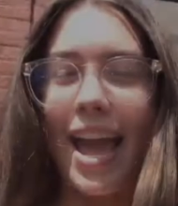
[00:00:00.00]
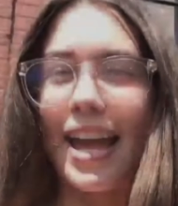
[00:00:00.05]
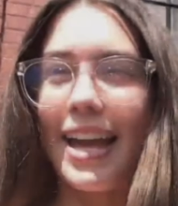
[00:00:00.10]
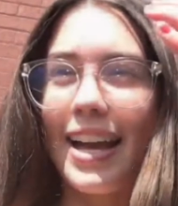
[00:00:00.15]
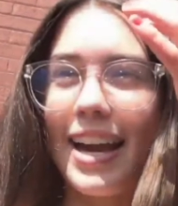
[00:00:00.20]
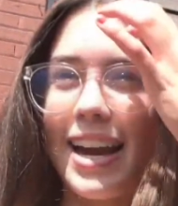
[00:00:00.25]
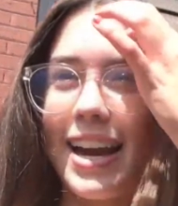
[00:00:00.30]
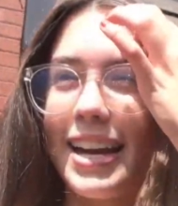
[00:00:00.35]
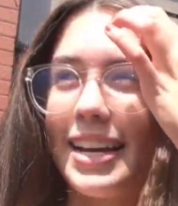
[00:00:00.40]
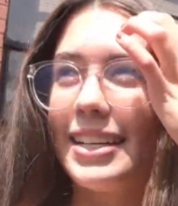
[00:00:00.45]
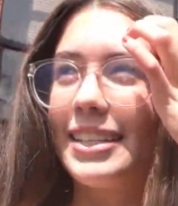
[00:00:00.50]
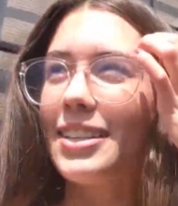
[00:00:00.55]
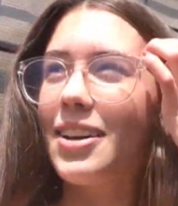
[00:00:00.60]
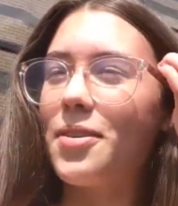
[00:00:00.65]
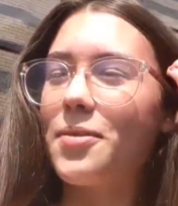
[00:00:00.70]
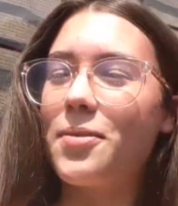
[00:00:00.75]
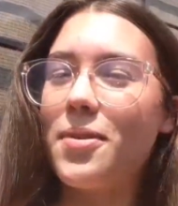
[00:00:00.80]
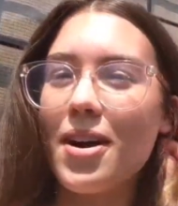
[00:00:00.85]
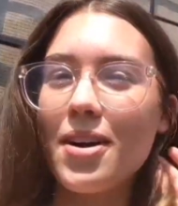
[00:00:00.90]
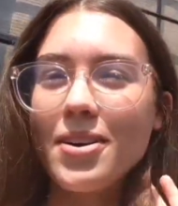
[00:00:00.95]
guys,
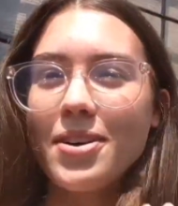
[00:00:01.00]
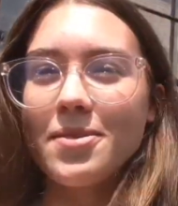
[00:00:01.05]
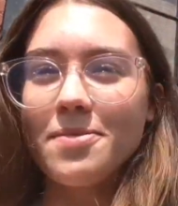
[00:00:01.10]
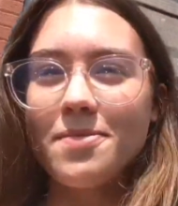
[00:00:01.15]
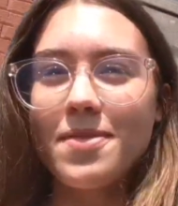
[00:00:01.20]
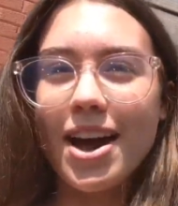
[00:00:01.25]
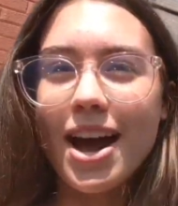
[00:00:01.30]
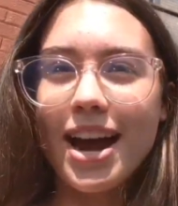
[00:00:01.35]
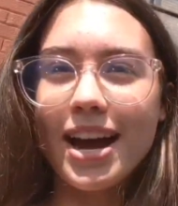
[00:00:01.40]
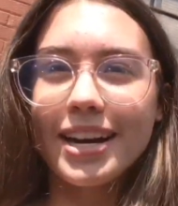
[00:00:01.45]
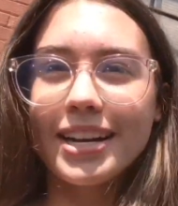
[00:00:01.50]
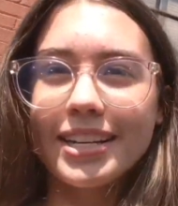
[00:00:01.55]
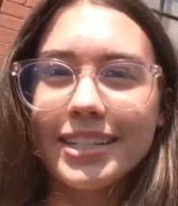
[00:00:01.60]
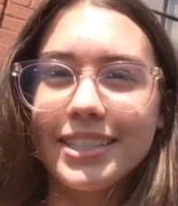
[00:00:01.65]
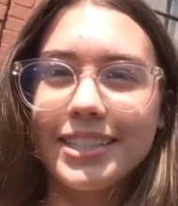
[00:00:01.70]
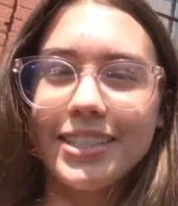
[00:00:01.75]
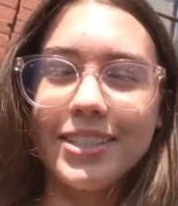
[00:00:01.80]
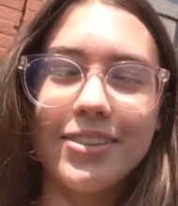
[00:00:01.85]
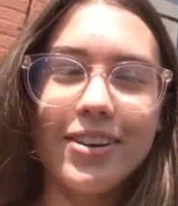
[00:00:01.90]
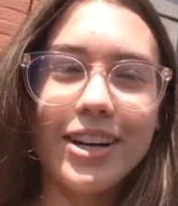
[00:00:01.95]
welcome back
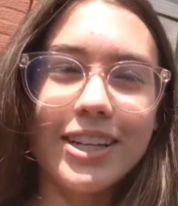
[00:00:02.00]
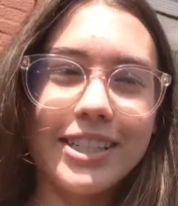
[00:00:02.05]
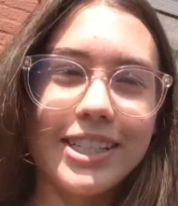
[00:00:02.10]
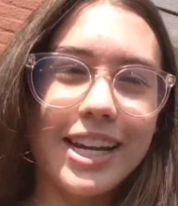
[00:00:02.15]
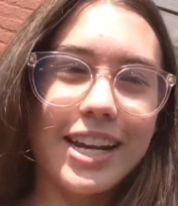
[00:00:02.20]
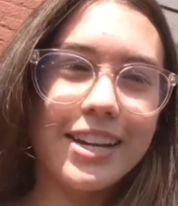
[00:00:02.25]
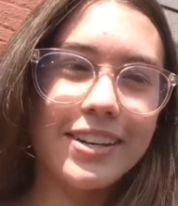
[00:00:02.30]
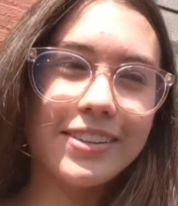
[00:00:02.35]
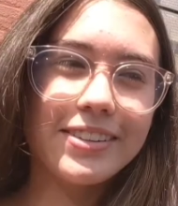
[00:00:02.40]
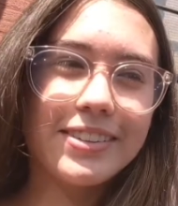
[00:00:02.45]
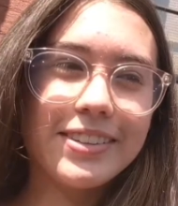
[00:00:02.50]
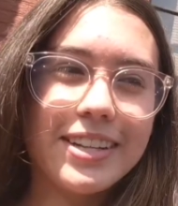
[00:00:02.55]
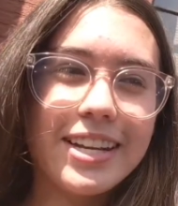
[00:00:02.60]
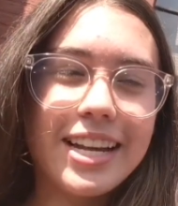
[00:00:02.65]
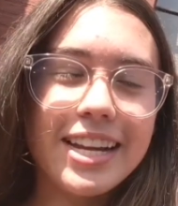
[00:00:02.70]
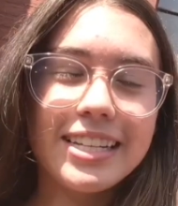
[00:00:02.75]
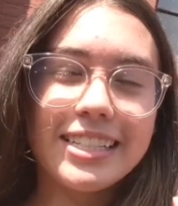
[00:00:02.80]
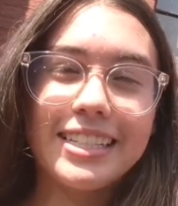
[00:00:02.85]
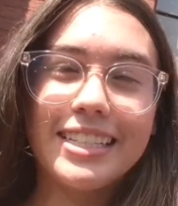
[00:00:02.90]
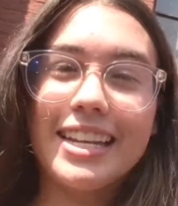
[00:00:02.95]
to our channel.
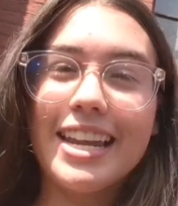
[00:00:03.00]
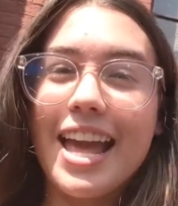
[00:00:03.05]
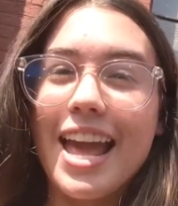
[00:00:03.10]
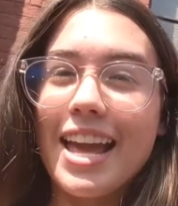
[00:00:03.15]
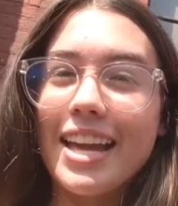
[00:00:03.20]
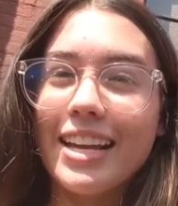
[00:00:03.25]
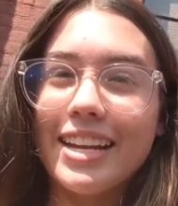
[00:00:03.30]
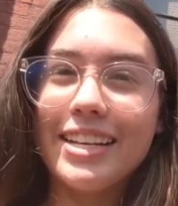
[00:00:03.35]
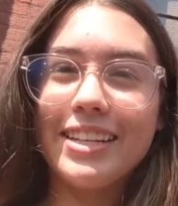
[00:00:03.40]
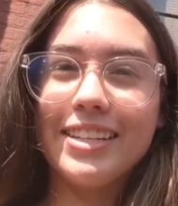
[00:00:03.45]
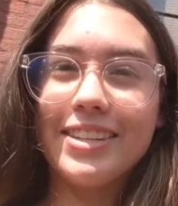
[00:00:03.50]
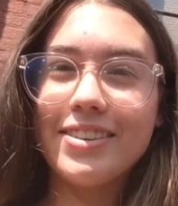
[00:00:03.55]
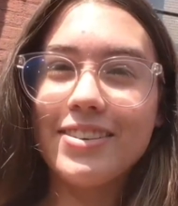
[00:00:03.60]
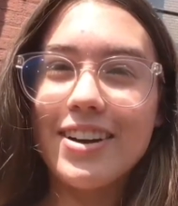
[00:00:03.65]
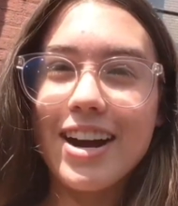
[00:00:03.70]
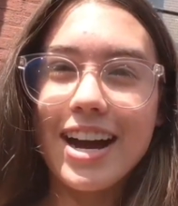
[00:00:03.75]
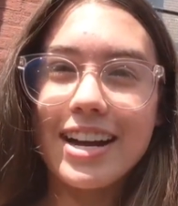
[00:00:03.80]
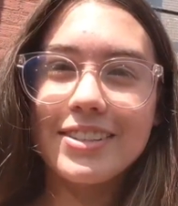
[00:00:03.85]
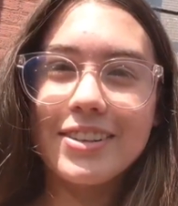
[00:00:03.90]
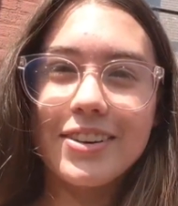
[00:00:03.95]
Today you
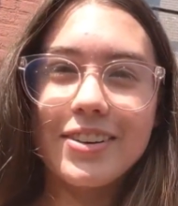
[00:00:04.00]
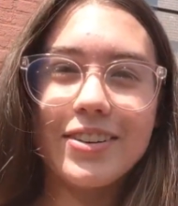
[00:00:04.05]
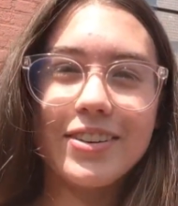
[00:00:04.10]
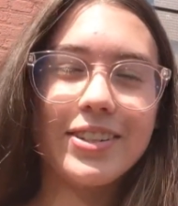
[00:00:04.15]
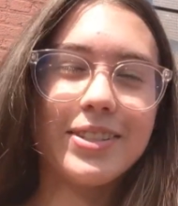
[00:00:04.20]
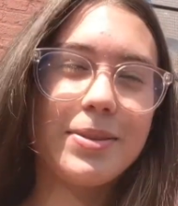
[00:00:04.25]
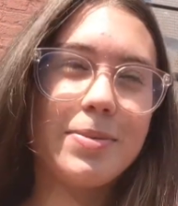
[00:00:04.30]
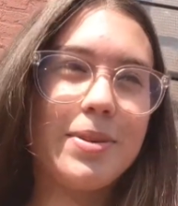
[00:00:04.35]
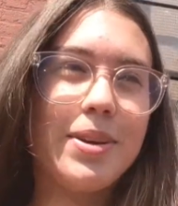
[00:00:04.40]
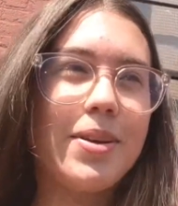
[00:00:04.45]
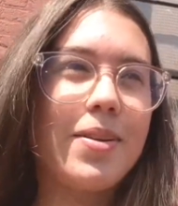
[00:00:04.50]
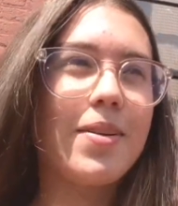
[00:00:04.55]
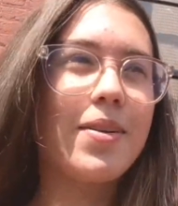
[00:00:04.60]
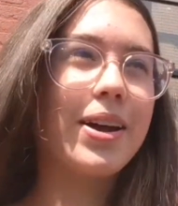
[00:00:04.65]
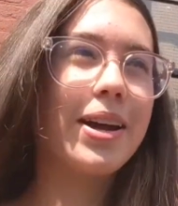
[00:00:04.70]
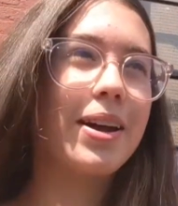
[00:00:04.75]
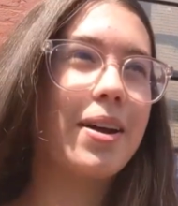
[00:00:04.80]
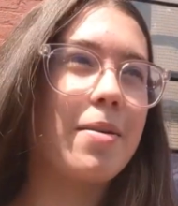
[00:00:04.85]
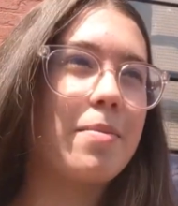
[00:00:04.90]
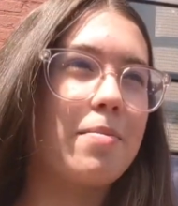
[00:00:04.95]
guys are going to be
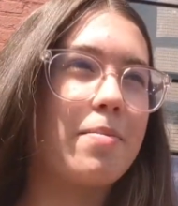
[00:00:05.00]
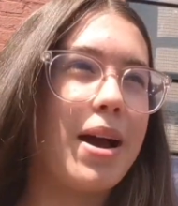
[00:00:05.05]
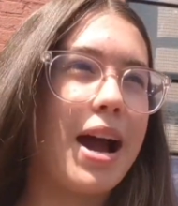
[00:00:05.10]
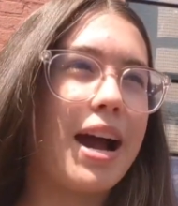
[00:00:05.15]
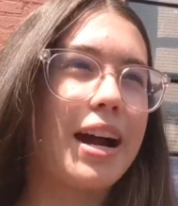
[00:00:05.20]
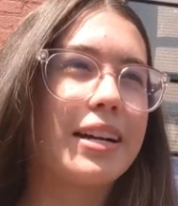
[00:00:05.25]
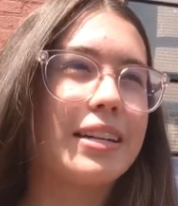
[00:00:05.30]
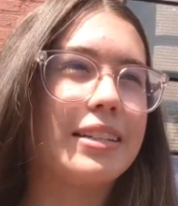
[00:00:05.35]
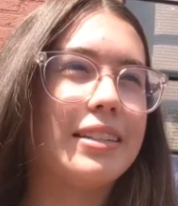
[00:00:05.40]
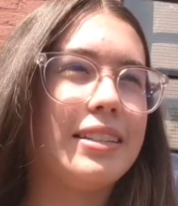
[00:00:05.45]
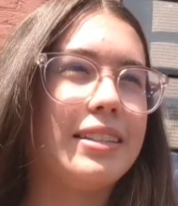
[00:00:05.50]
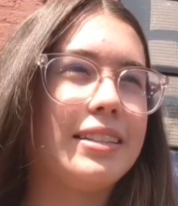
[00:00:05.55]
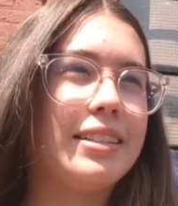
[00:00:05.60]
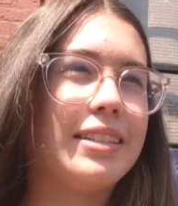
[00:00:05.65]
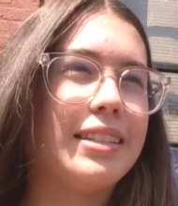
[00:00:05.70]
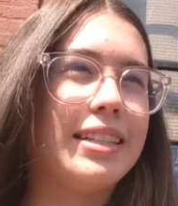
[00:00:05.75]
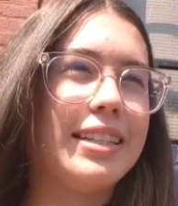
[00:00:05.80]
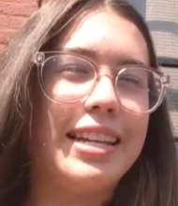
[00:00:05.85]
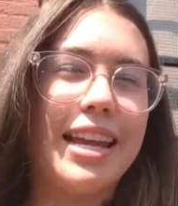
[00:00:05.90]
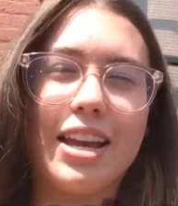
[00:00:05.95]
going back
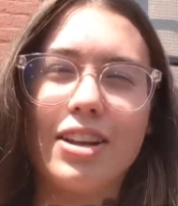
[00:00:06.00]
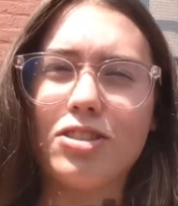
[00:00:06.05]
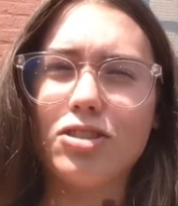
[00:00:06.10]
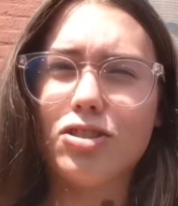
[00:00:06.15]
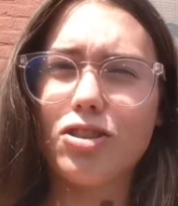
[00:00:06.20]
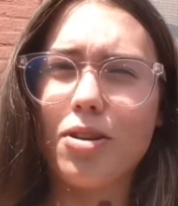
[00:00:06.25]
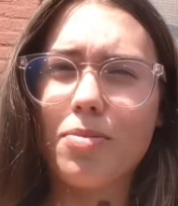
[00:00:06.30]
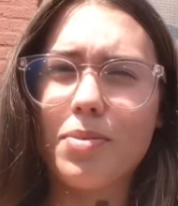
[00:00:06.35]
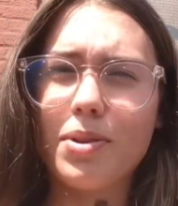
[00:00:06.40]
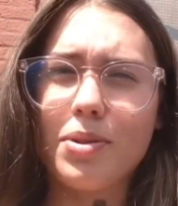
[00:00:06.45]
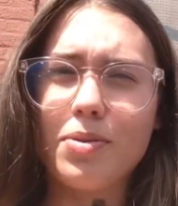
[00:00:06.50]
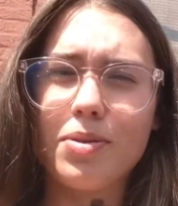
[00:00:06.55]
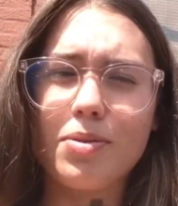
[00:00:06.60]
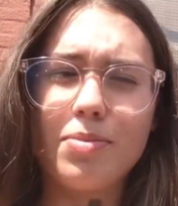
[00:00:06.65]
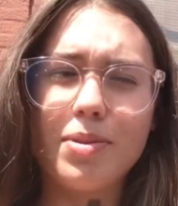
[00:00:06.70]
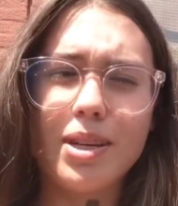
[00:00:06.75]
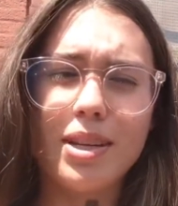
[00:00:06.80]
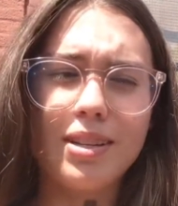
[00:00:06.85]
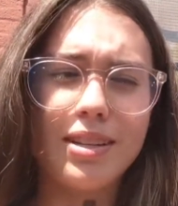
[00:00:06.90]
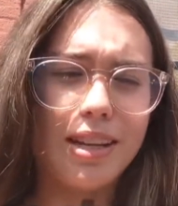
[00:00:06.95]
to dance shopping with
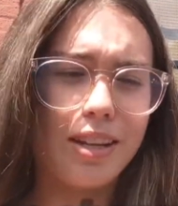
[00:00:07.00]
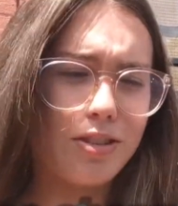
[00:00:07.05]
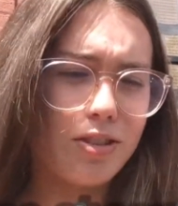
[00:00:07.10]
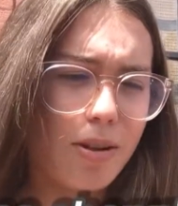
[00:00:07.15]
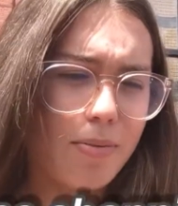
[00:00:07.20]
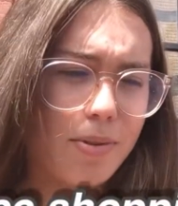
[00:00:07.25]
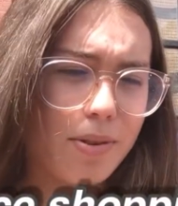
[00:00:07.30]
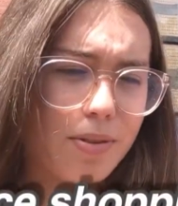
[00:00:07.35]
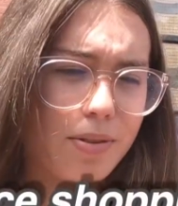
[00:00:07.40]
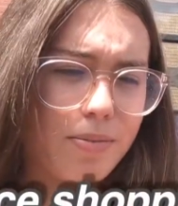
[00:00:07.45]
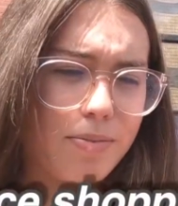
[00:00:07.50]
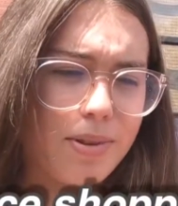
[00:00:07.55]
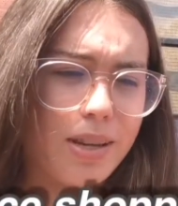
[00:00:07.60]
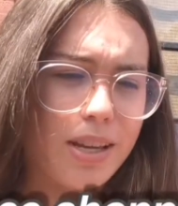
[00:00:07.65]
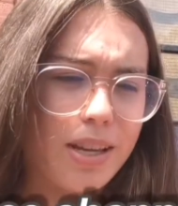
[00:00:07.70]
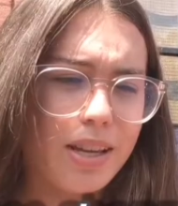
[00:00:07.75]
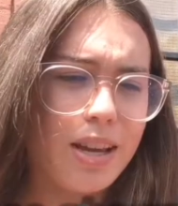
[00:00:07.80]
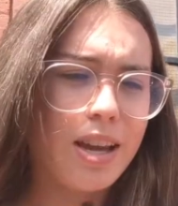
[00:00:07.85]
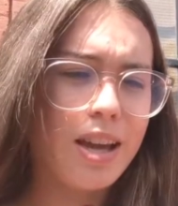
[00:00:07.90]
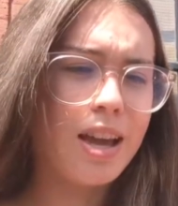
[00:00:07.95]
me, dance shopping with
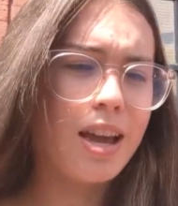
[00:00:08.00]
me.